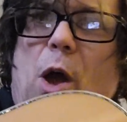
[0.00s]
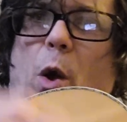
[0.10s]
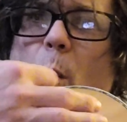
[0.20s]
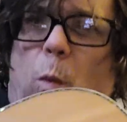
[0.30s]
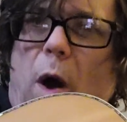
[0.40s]

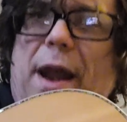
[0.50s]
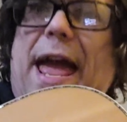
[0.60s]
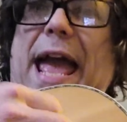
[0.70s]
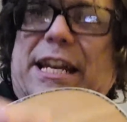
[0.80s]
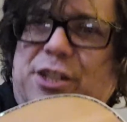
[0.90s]
1
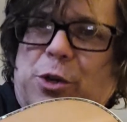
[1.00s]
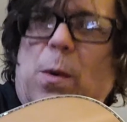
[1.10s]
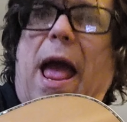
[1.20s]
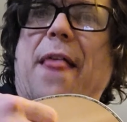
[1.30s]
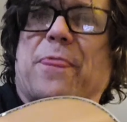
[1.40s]
and 2
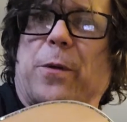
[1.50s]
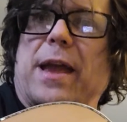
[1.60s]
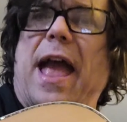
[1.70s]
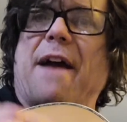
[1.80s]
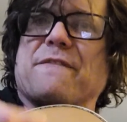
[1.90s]
and
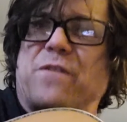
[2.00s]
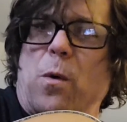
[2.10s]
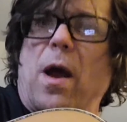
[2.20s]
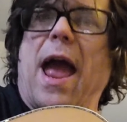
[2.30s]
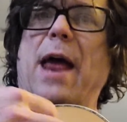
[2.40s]
3 and
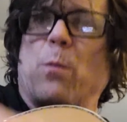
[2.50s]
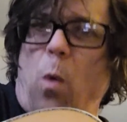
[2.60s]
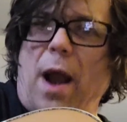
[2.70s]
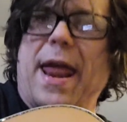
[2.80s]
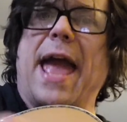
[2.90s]
4 and
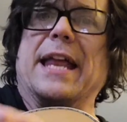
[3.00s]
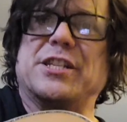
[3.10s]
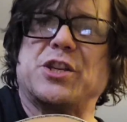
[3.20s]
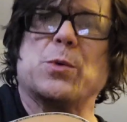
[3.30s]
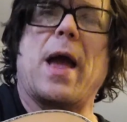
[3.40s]
1
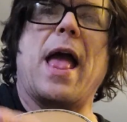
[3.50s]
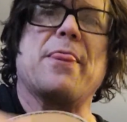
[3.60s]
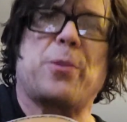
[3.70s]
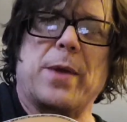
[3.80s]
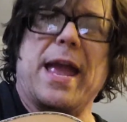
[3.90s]
and 2
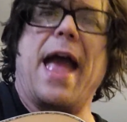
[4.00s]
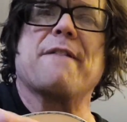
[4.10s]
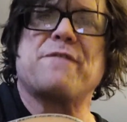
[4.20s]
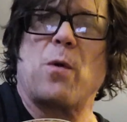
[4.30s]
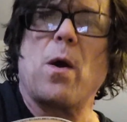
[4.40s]
and 3
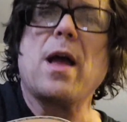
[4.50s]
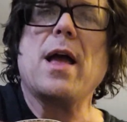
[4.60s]
and 4.